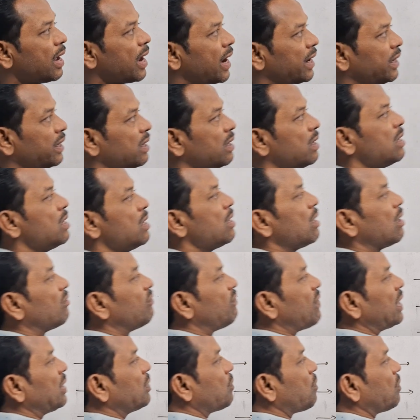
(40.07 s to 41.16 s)
and
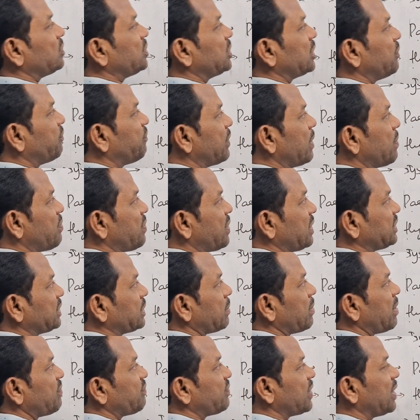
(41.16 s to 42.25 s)
1 question from
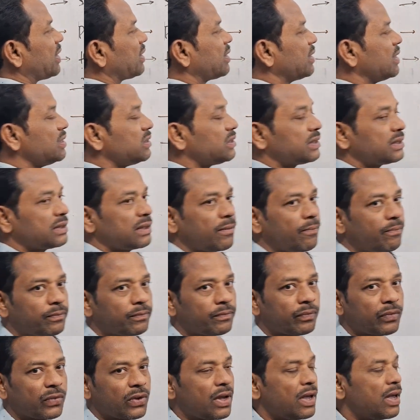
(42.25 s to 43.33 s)
system of circles
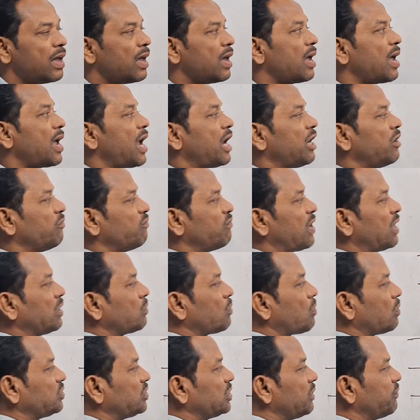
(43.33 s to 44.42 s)
and
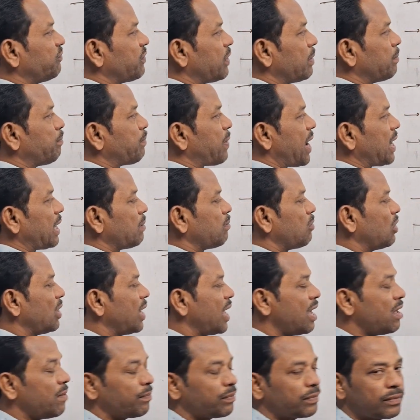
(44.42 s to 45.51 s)
1 question from
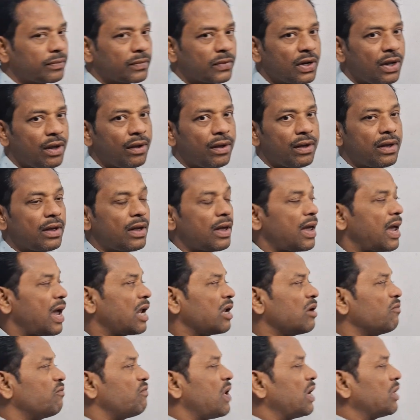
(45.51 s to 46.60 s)
parabola
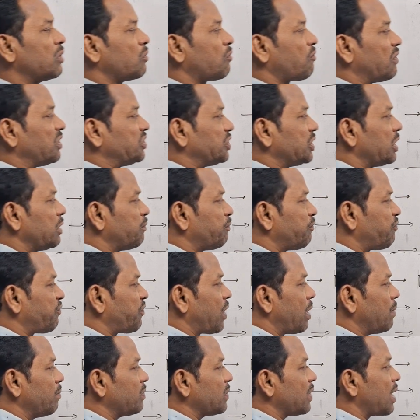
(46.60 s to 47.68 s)
and 1 question
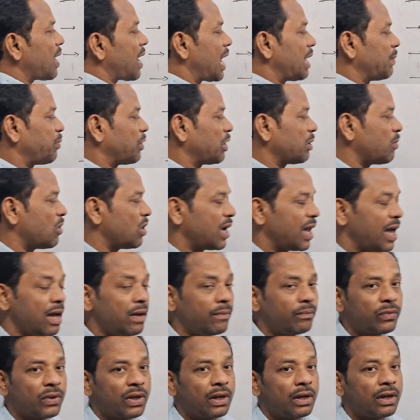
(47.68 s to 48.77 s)
from
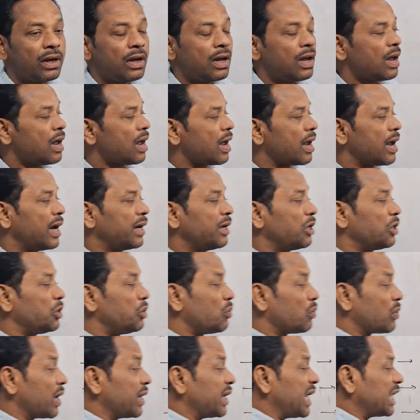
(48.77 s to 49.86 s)
hyperbola, and
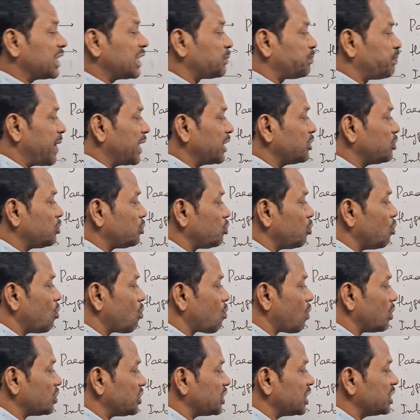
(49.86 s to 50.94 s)
you can expect 2
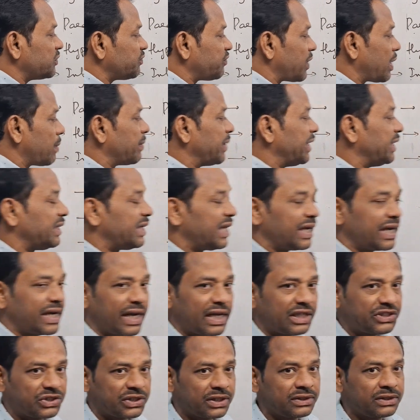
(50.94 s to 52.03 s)
questions from
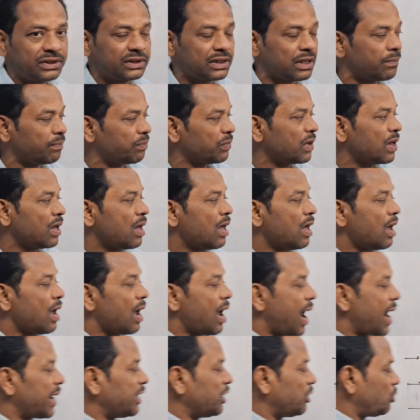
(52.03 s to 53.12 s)
integrations
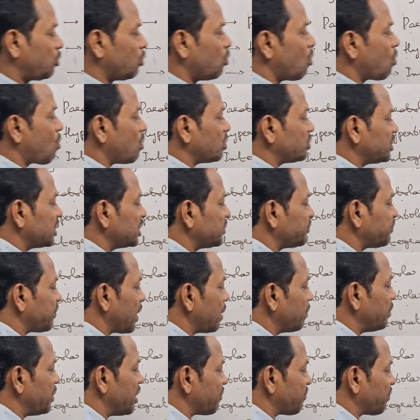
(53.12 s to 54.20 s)
and 2 questions
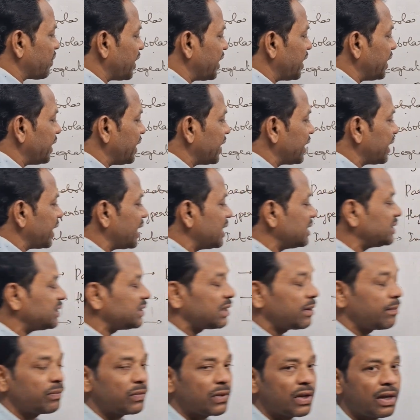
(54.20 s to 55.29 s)
from definite integrals